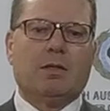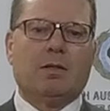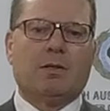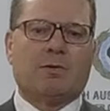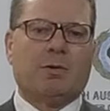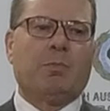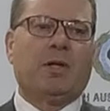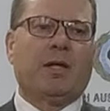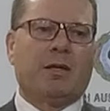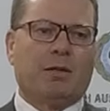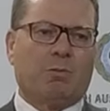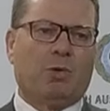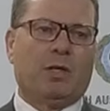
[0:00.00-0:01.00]
the
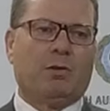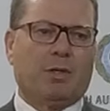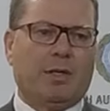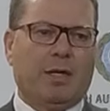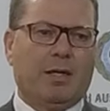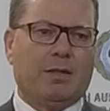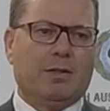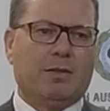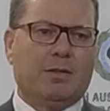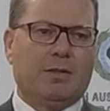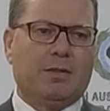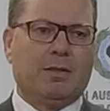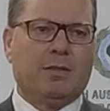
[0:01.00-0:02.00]
criminality that we're looking at
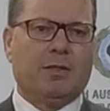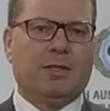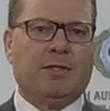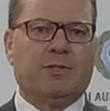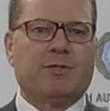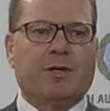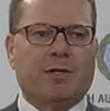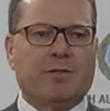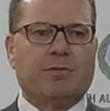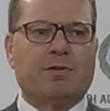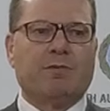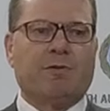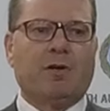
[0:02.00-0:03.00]
is those
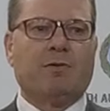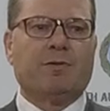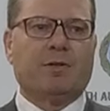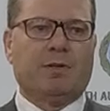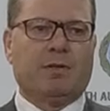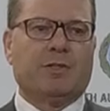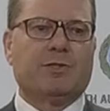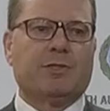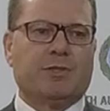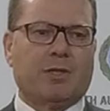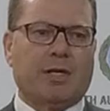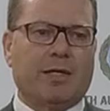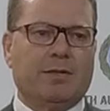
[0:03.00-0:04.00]
who are involved in illicit
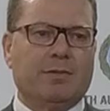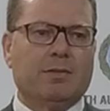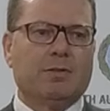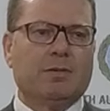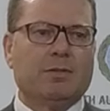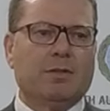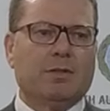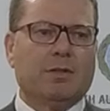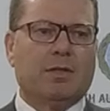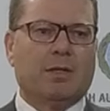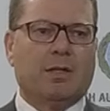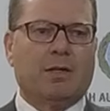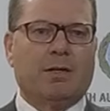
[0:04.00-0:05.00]

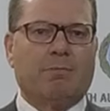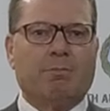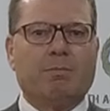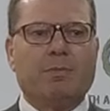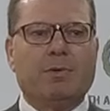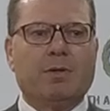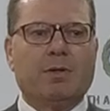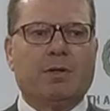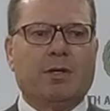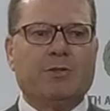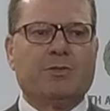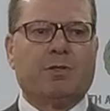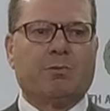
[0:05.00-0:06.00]
trade.
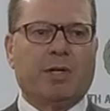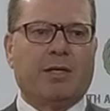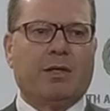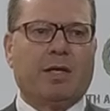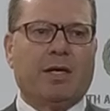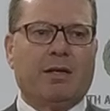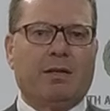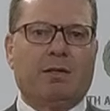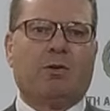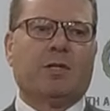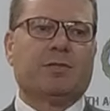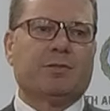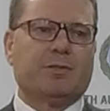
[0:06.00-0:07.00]
Those who are regulated and
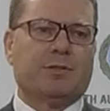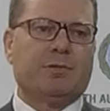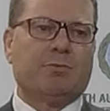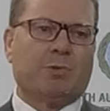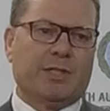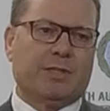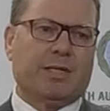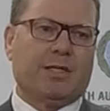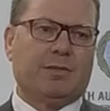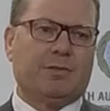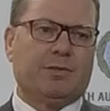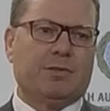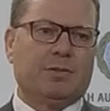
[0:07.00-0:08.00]
licensed
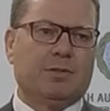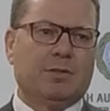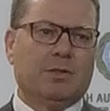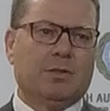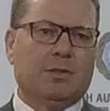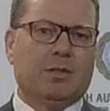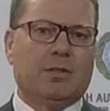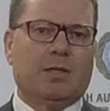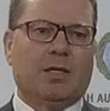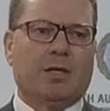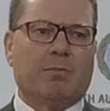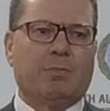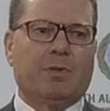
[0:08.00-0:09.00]
retailers,
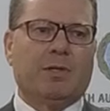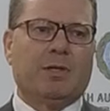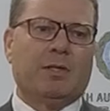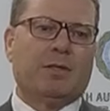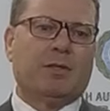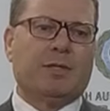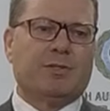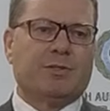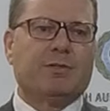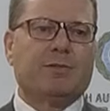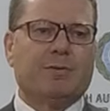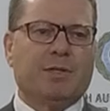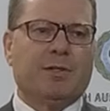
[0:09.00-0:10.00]

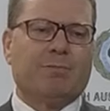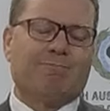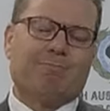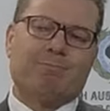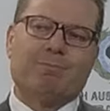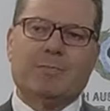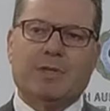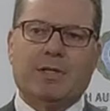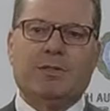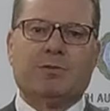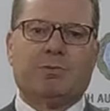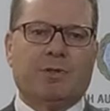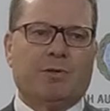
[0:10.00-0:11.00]

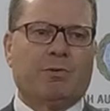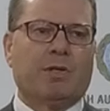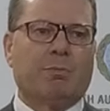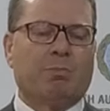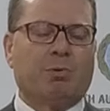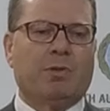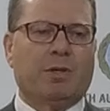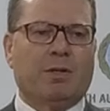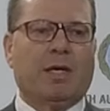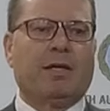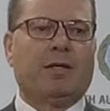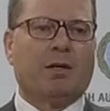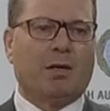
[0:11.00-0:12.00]
it's really, really important that
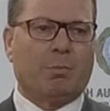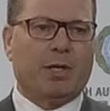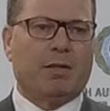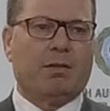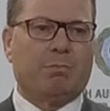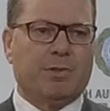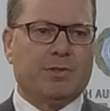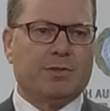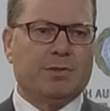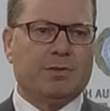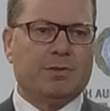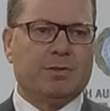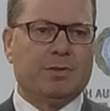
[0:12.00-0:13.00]
they can go about their
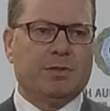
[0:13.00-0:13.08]
business